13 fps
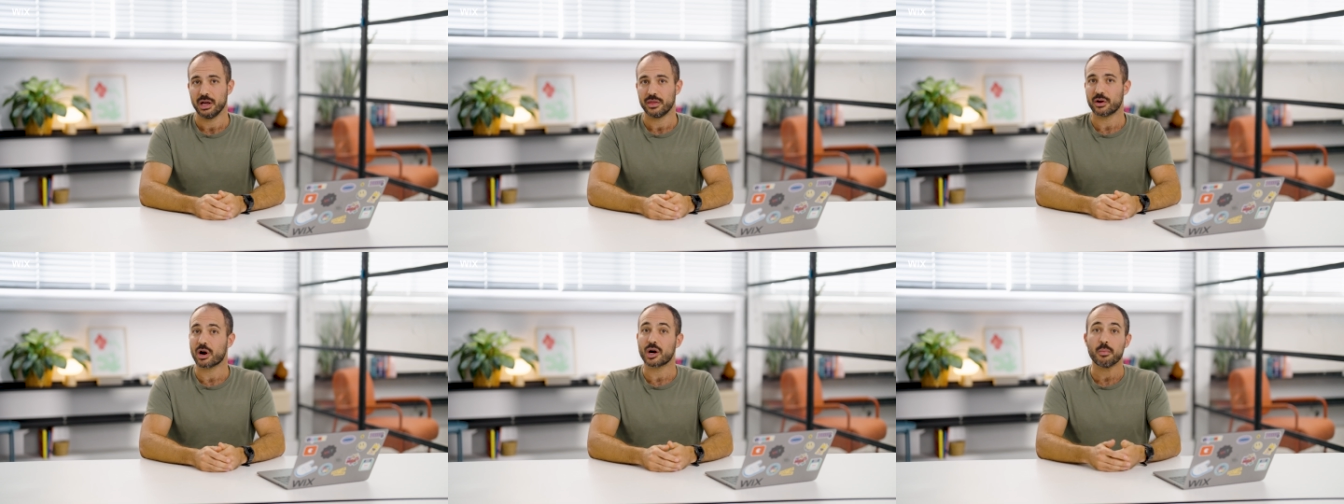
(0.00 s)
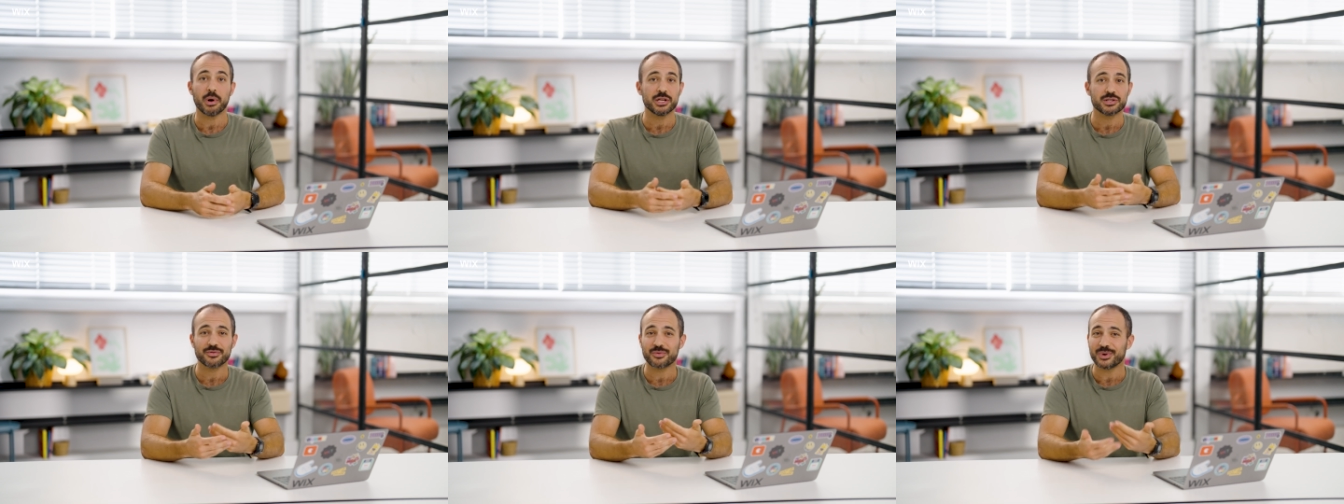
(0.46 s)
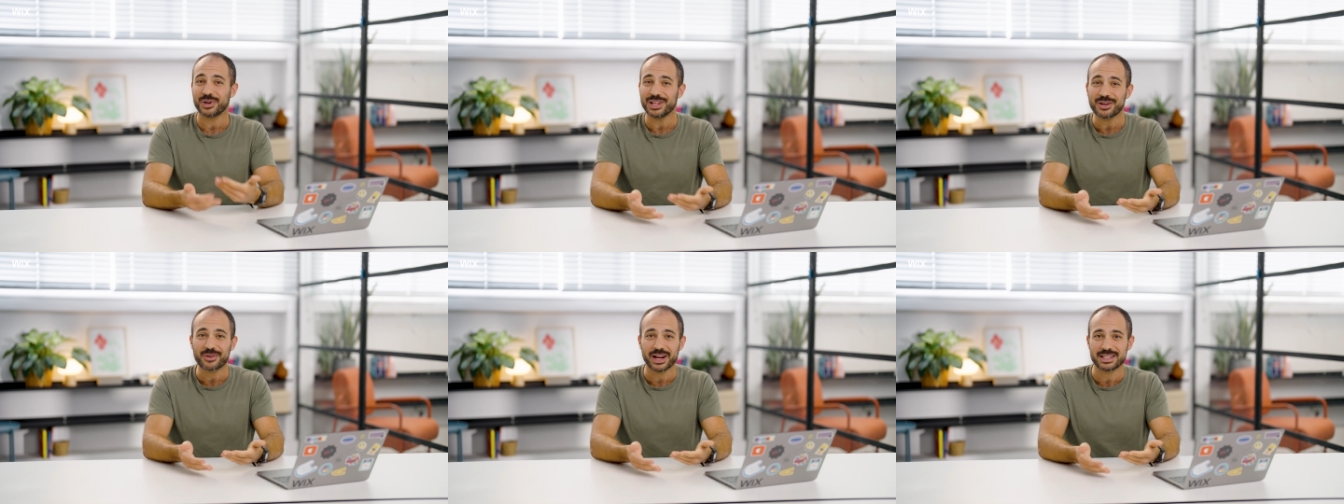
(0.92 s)
There are a bunch of
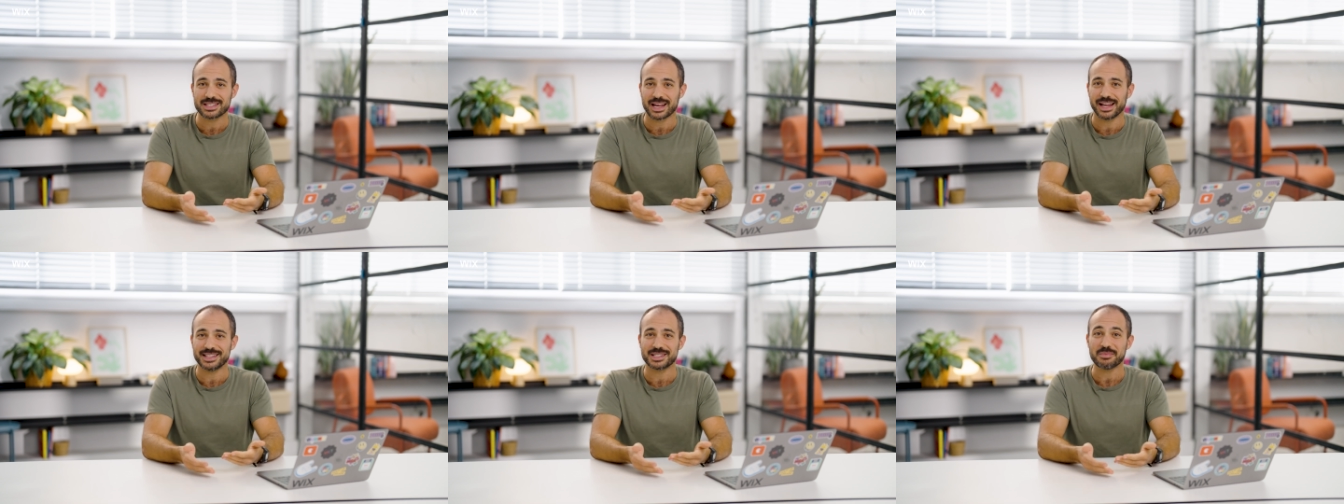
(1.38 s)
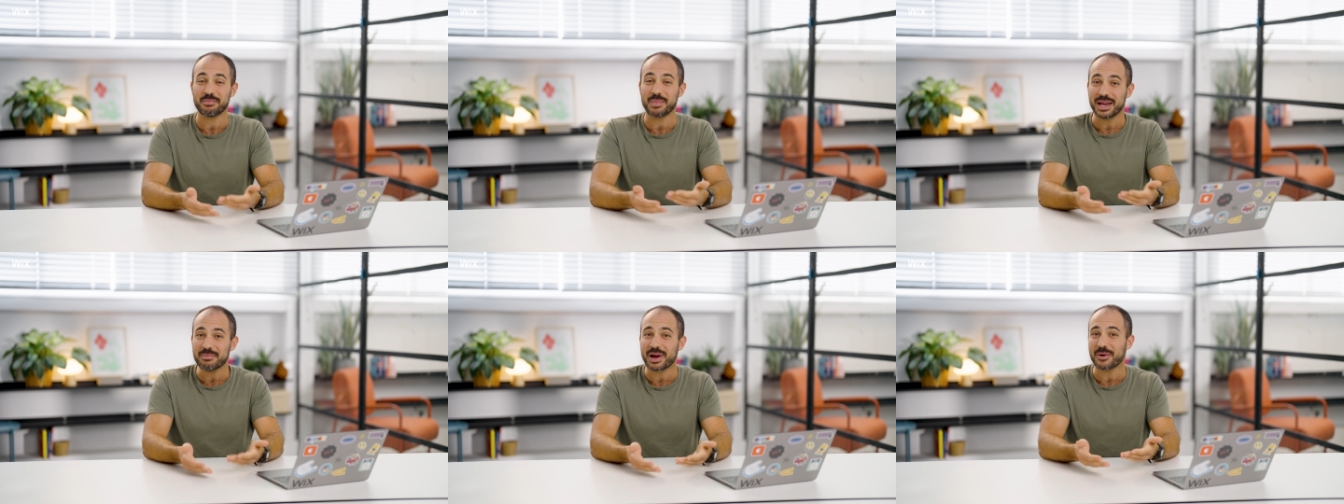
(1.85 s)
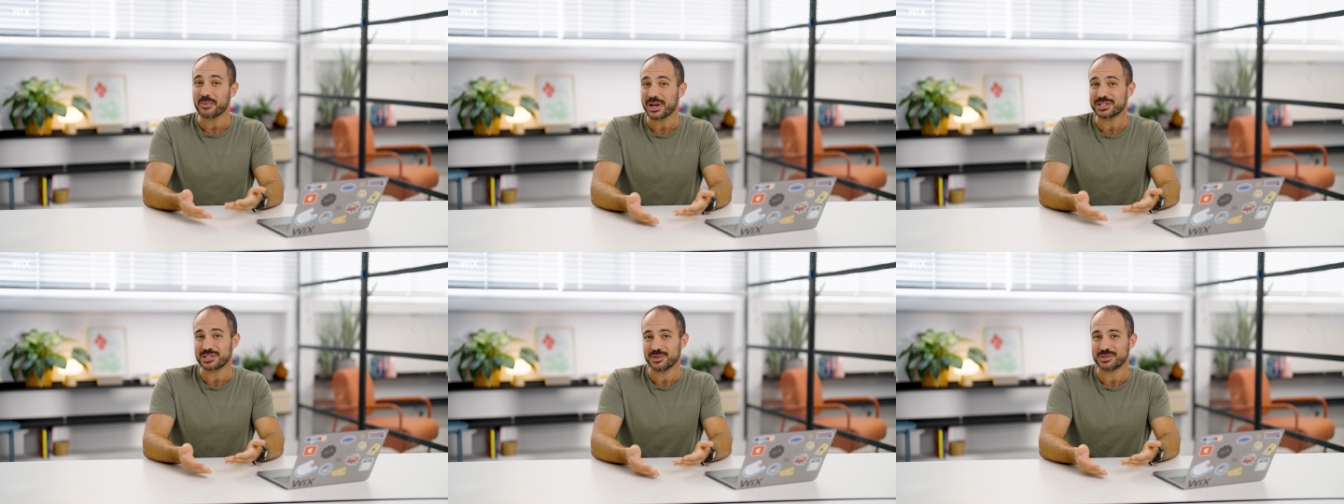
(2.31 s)
really great sites made by
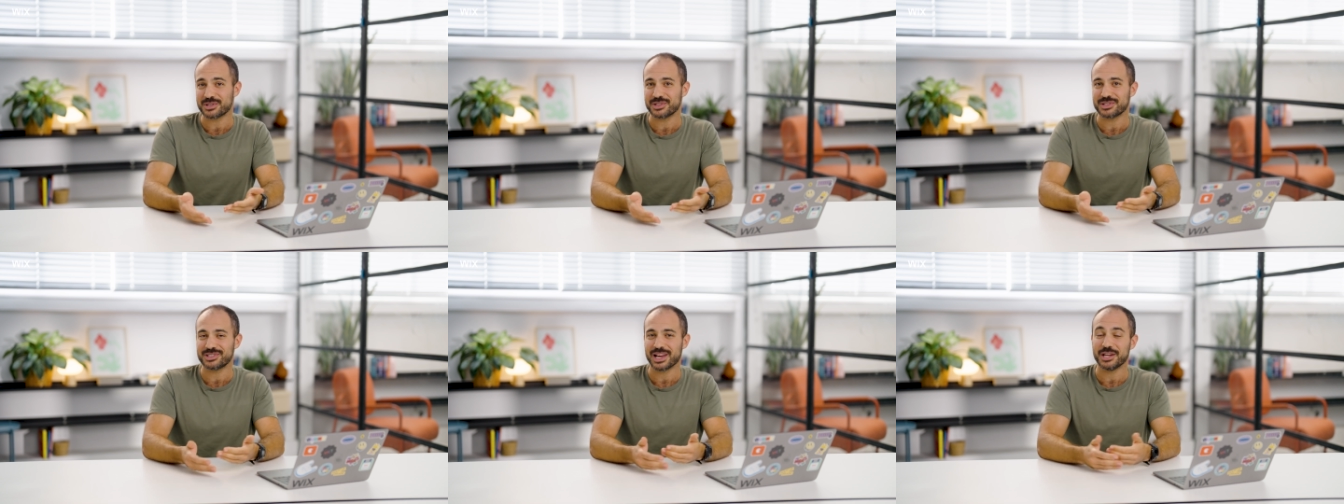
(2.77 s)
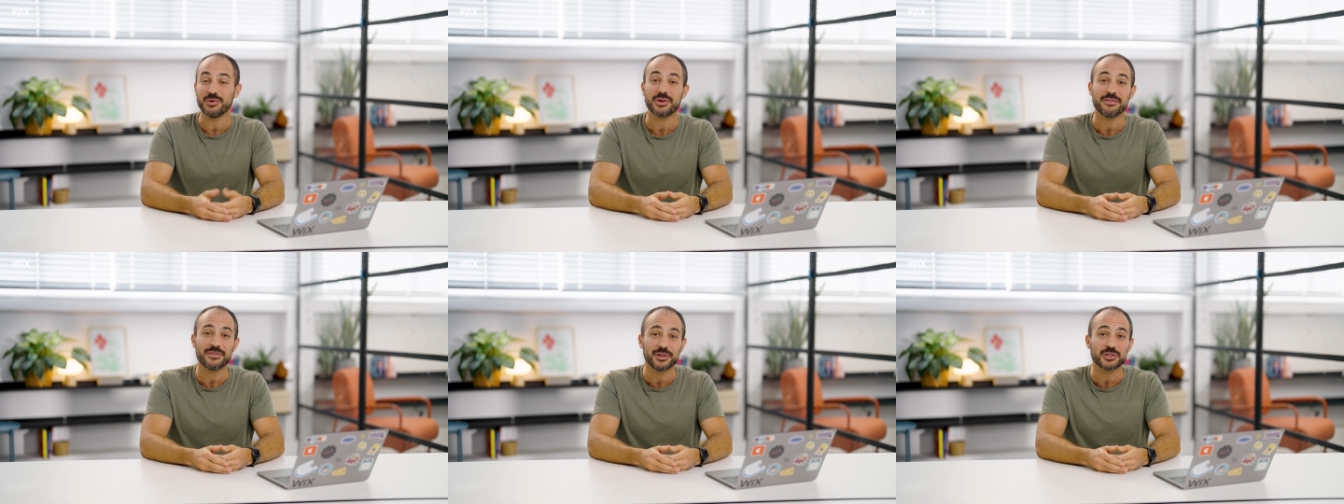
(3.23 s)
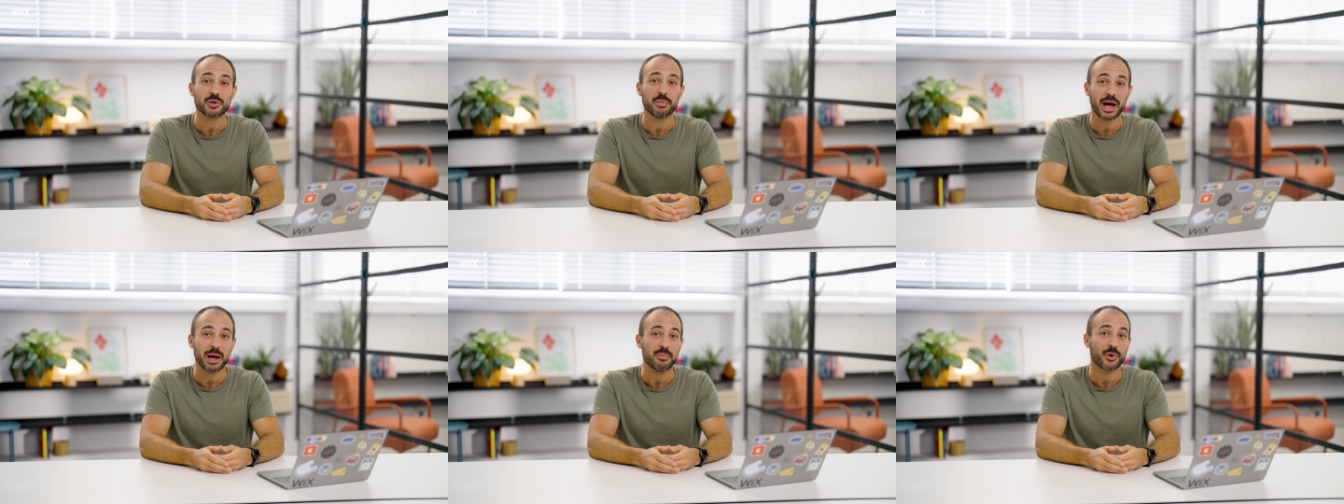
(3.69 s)
Wix users, and you can filter
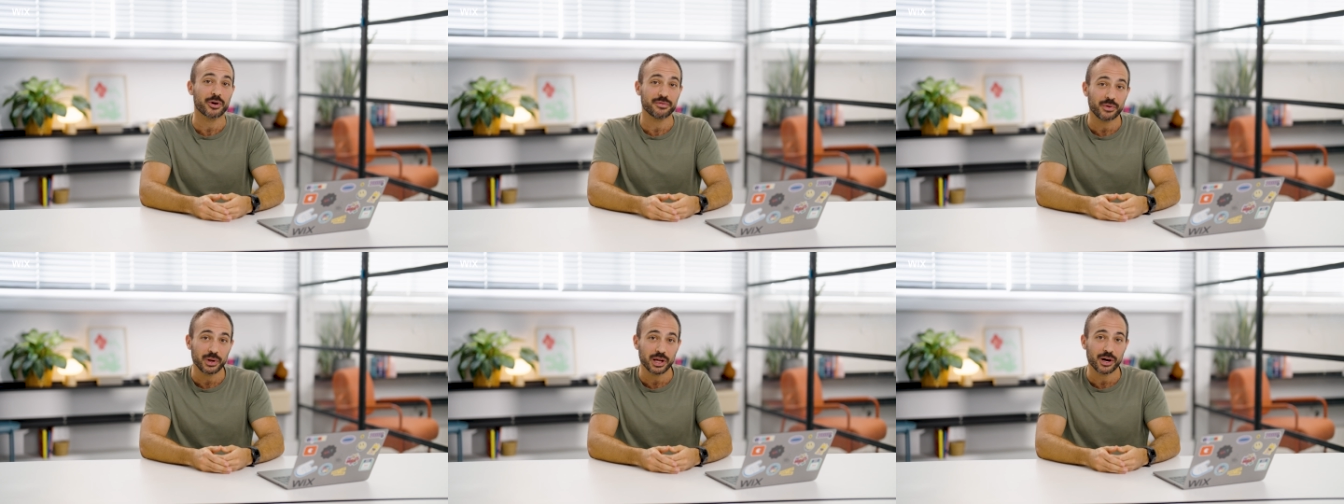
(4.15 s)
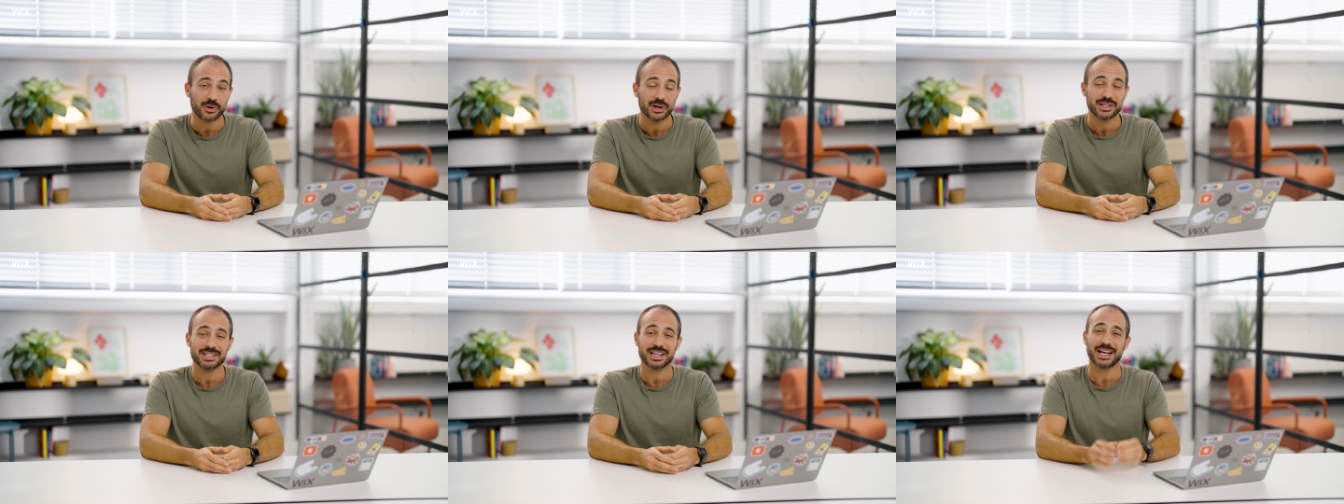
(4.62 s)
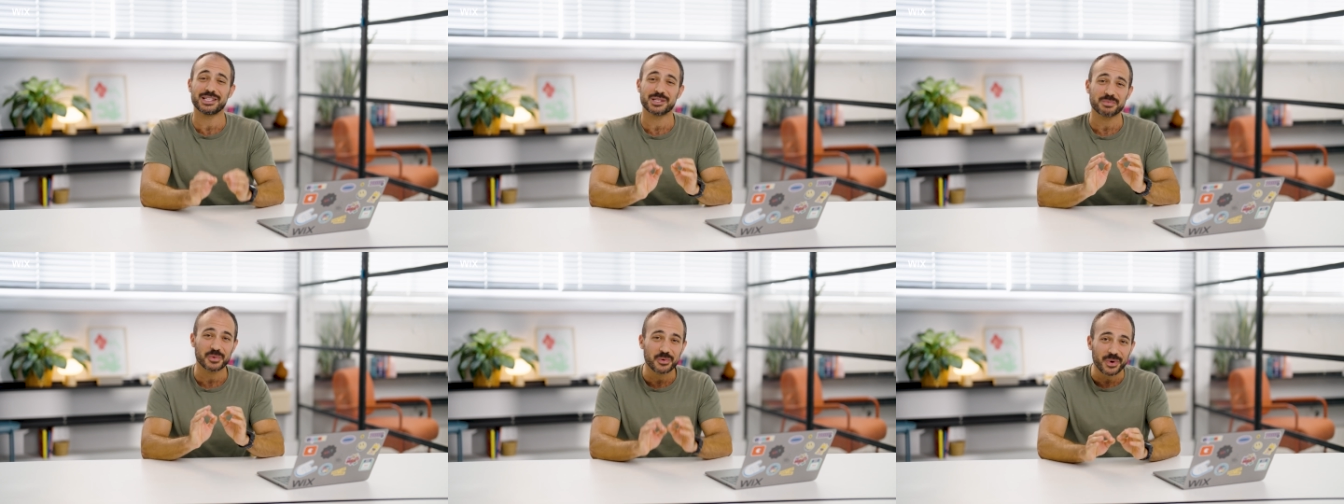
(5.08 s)
by portfolio to get
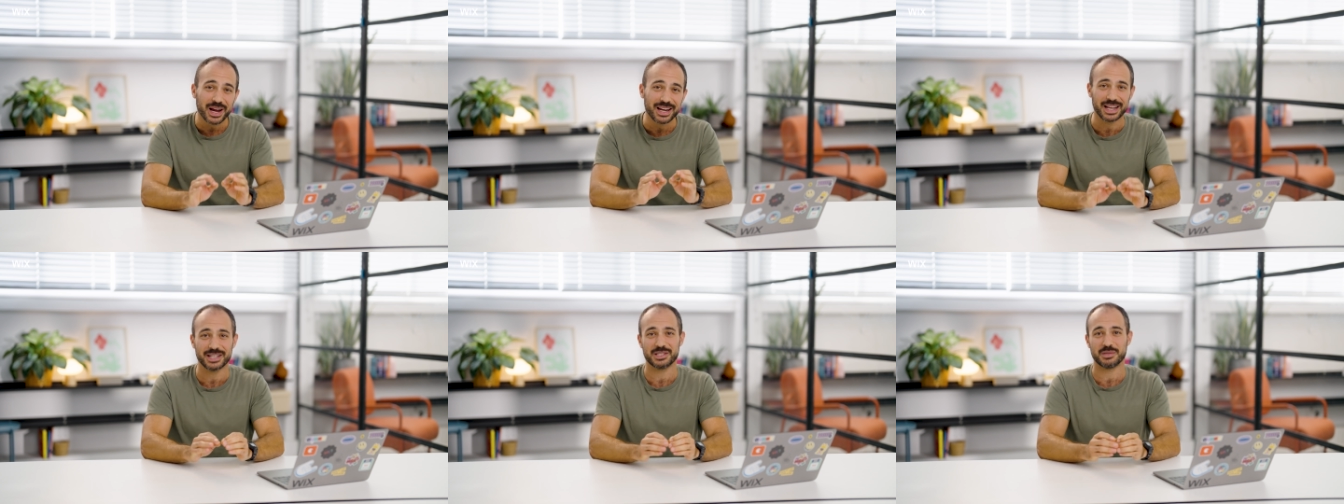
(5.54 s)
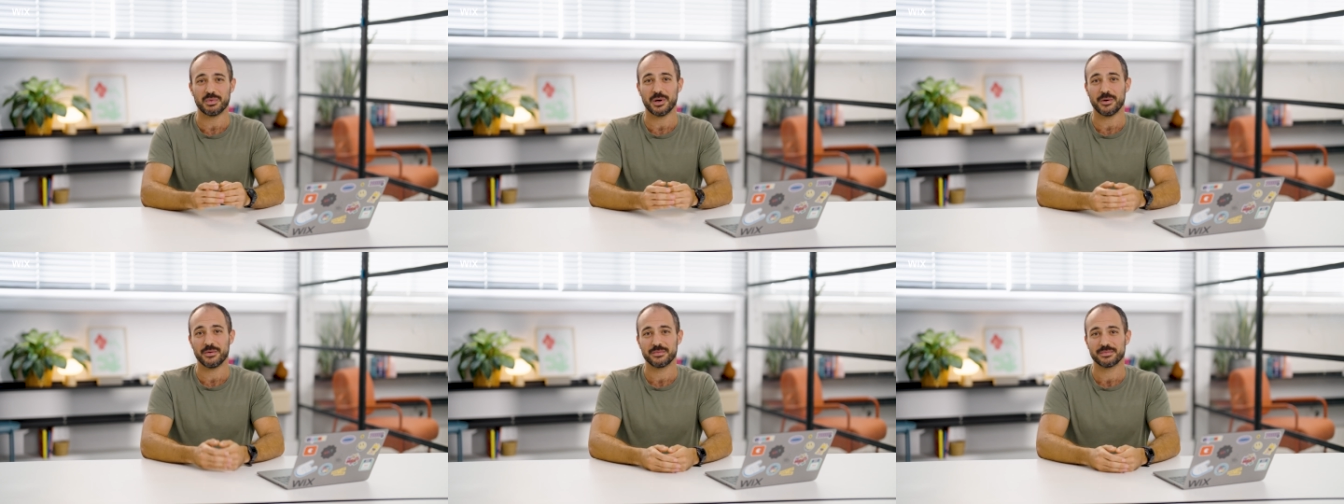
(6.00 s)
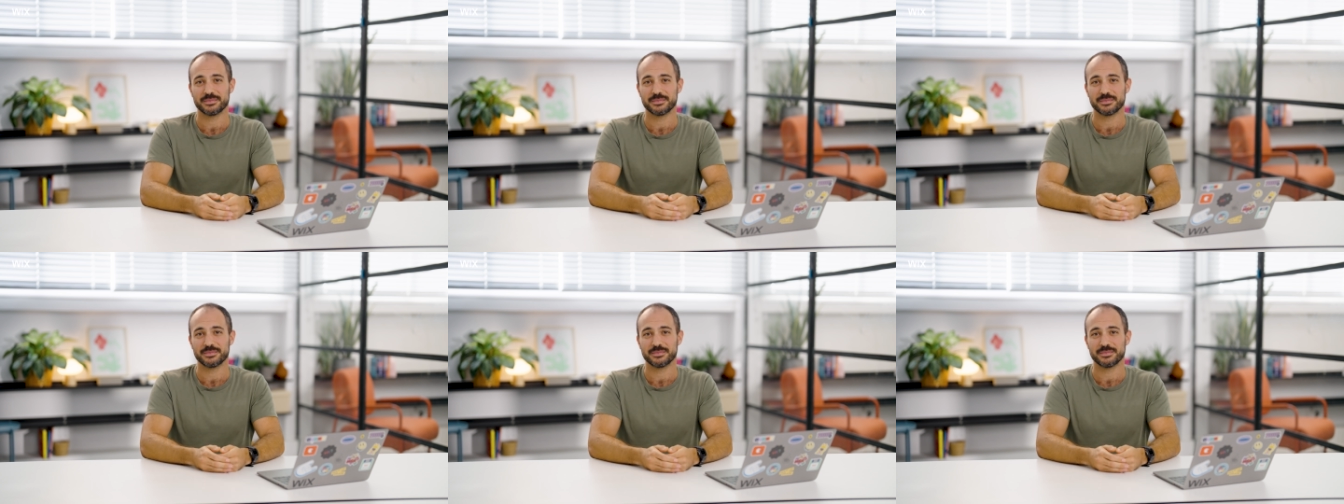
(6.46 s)
some great inspo.